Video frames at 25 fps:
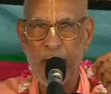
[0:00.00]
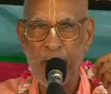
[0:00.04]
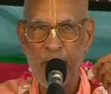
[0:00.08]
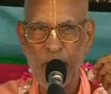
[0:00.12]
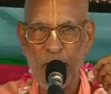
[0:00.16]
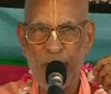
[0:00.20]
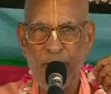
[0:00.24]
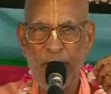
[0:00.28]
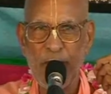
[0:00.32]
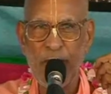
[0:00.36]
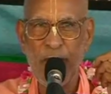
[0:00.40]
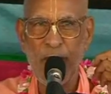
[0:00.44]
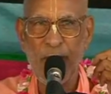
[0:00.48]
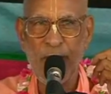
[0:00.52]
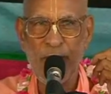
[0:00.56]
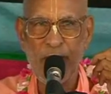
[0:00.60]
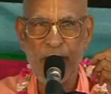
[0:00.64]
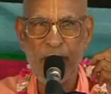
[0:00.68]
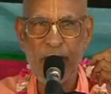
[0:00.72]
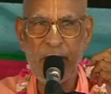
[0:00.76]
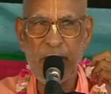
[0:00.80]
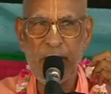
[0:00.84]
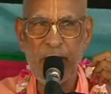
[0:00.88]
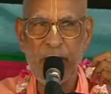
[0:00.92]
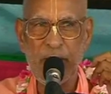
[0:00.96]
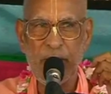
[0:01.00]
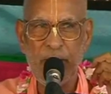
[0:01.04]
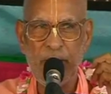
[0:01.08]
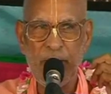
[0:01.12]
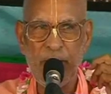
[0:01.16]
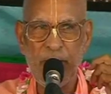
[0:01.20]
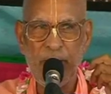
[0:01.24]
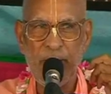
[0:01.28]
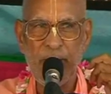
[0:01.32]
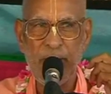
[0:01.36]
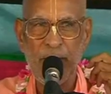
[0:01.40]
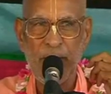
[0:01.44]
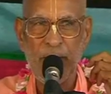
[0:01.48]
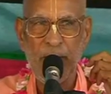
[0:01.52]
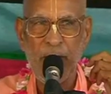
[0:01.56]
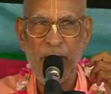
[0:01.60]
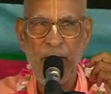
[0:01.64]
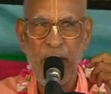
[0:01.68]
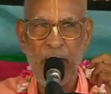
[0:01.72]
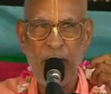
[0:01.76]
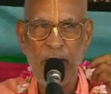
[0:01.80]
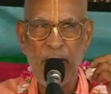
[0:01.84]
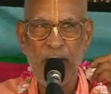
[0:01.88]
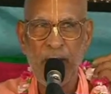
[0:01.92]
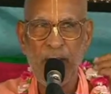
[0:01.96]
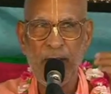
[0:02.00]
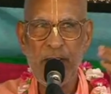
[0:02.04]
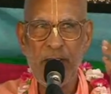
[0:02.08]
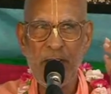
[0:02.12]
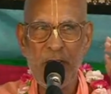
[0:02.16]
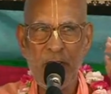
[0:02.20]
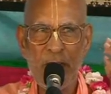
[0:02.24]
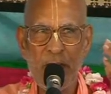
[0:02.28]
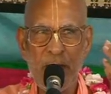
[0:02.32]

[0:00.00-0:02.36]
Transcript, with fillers: so much affection. And once